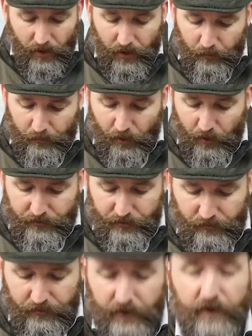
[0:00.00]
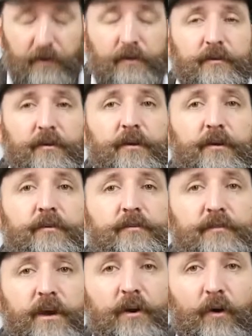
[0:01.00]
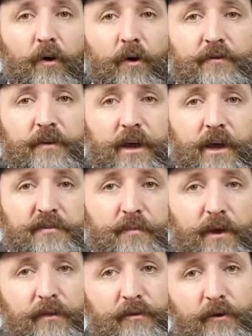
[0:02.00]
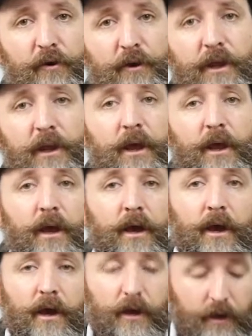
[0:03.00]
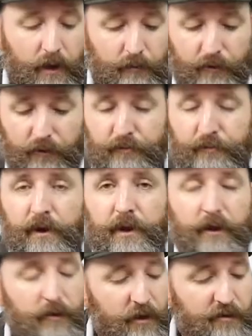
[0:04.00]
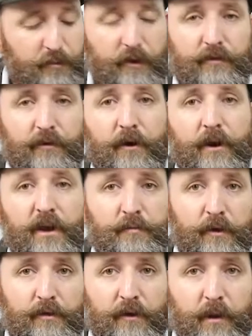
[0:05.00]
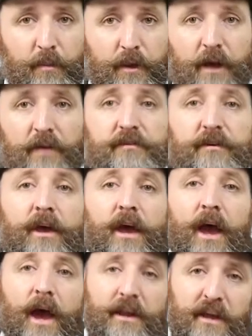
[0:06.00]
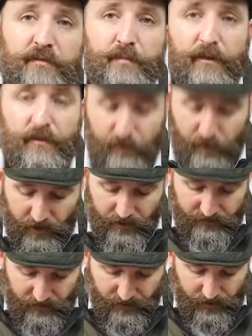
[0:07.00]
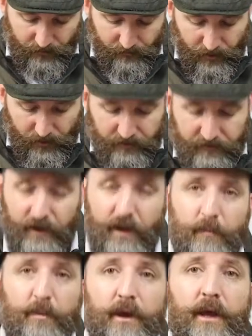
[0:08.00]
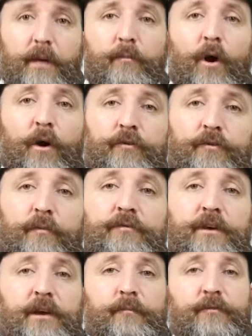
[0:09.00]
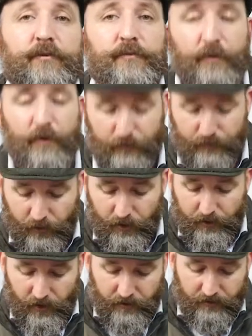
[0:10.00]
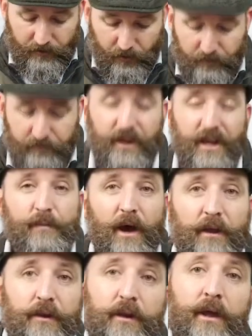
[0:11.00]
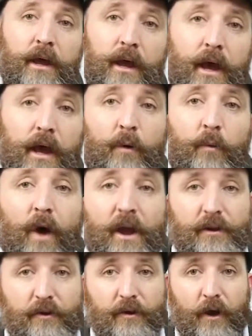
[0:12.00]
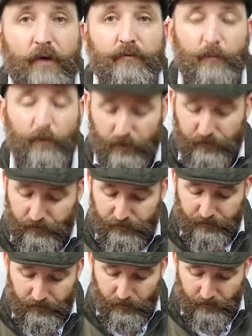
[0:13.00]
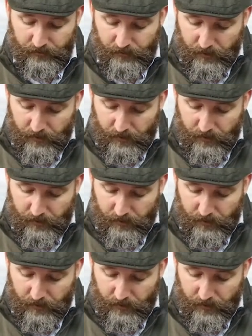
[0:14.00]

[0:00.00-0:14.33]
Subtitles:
Comprises of the Sennheiser SP30, comes with three SP30, SP30 Plus, and SP30T. T being Microsoft Teams certified, has a little T button, and away you go for Microsoft Teams.